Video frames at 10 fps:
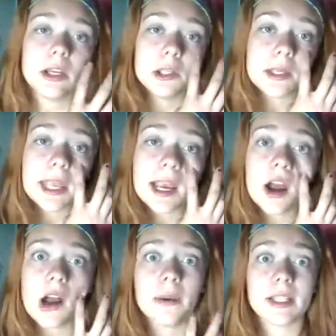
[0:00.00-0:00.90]
You can't
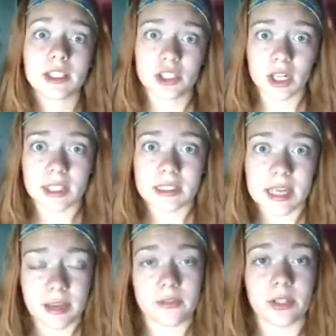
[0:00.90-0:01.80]
always trust
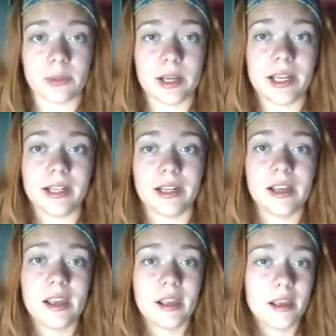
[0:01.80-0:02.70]
everyone,
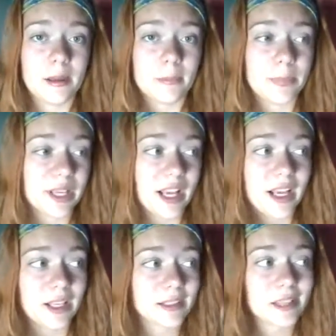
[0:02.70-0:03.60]

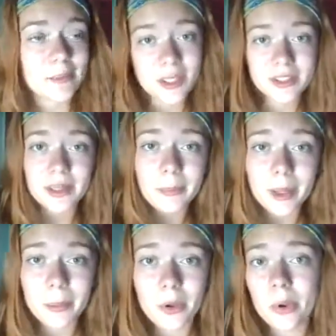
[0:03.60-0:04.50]
because, some
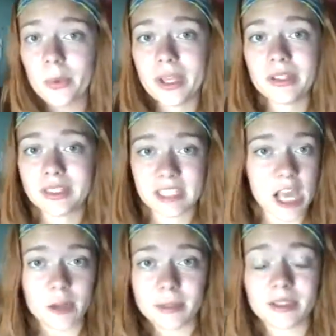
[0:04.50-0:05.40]
people will
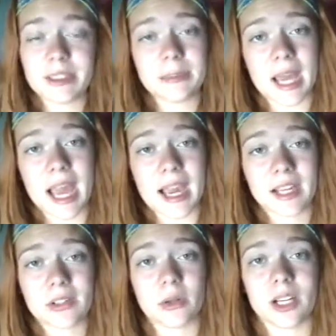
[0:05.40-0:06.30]
stab you in the
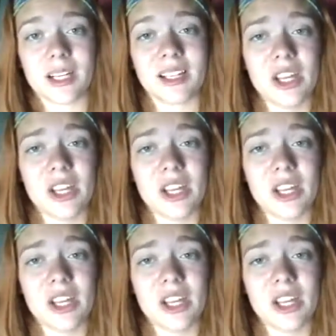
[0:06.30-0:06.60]
back or